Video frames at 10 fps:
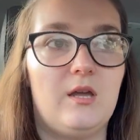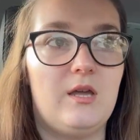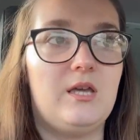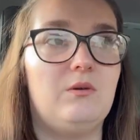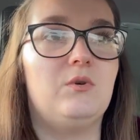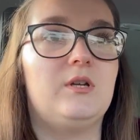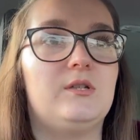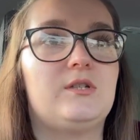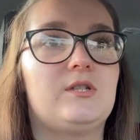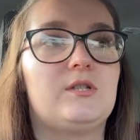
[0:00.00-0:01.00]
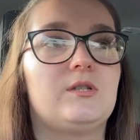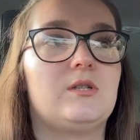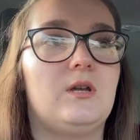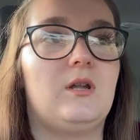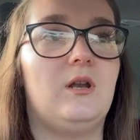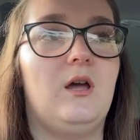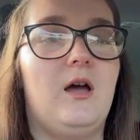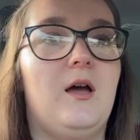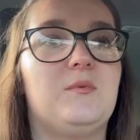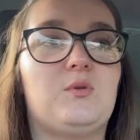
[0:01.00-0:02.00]
he was
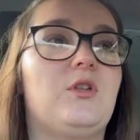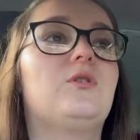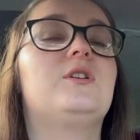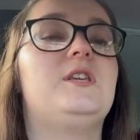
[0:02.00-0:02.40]
because